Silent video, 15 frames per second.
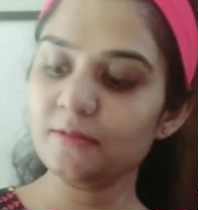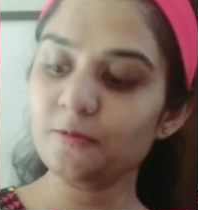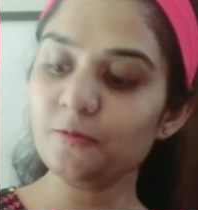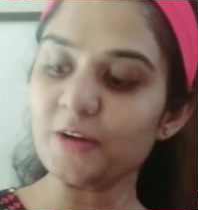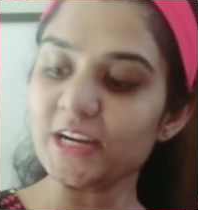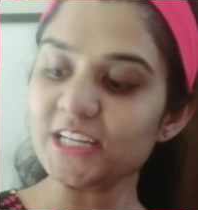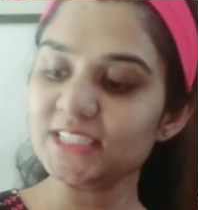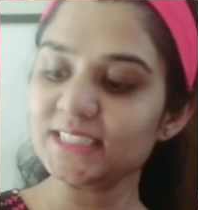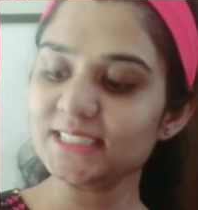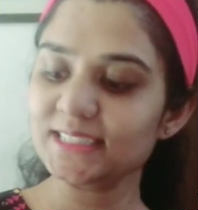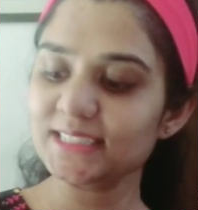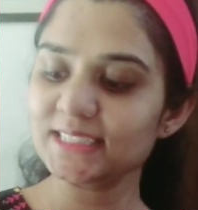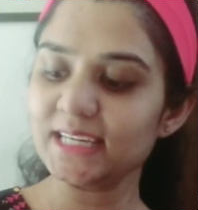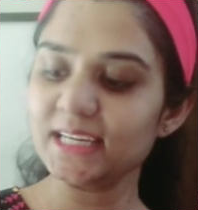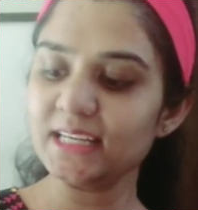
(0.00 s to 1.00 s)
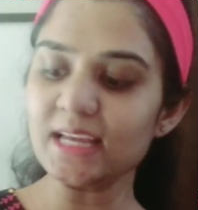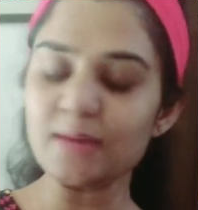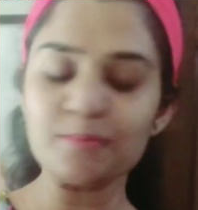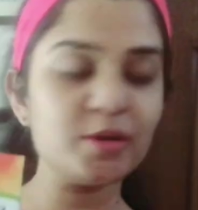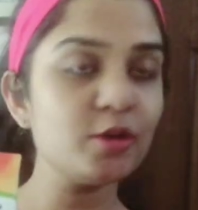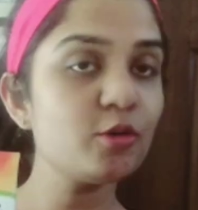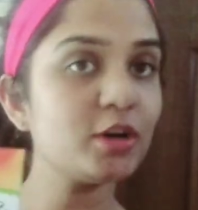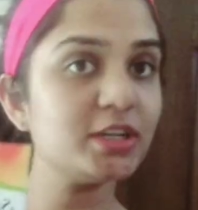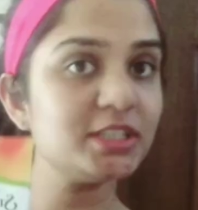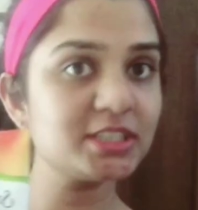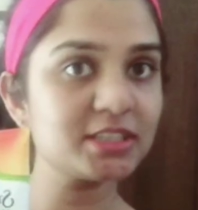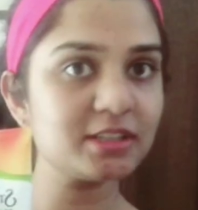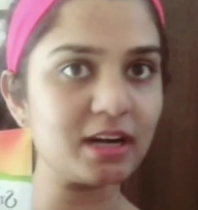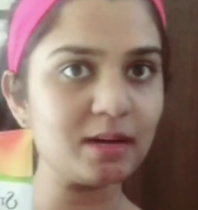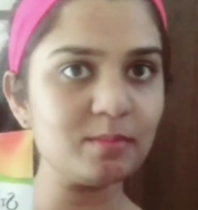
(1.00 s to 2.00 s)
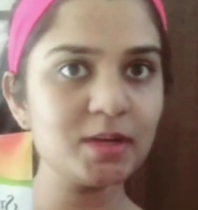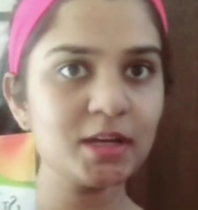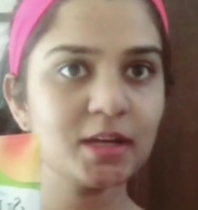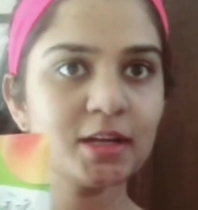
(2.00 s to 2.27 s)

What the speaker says: Fresh Skin Apricot Scrub.